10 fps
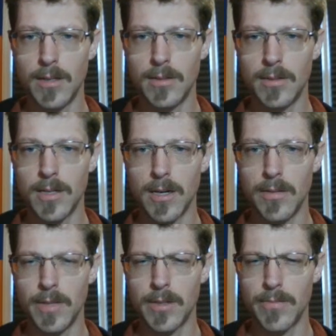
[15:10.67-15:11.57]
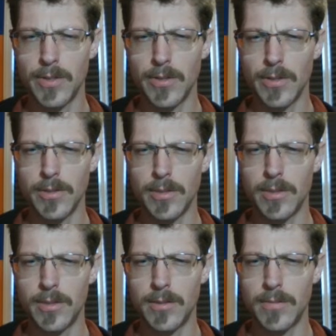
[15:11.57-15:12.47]
Sorry, my
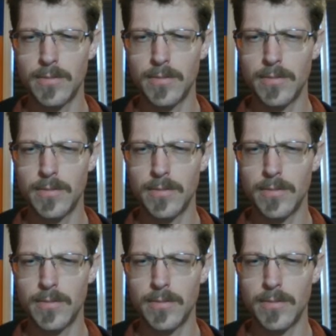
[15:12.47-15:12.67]
computer's,